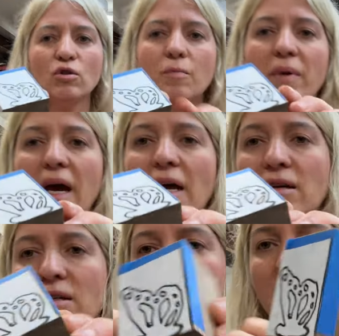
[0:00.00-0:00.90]
the
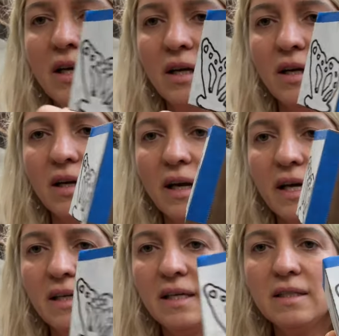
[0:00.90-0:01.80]
pattern
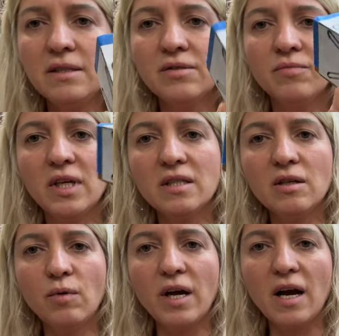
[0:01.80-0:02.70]
like this. That's the
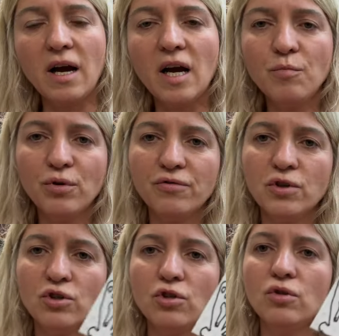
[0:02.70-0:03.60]
way I prefer
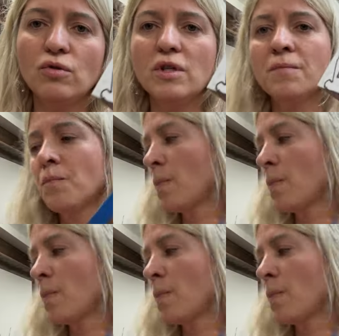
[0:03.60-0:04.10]
to do it.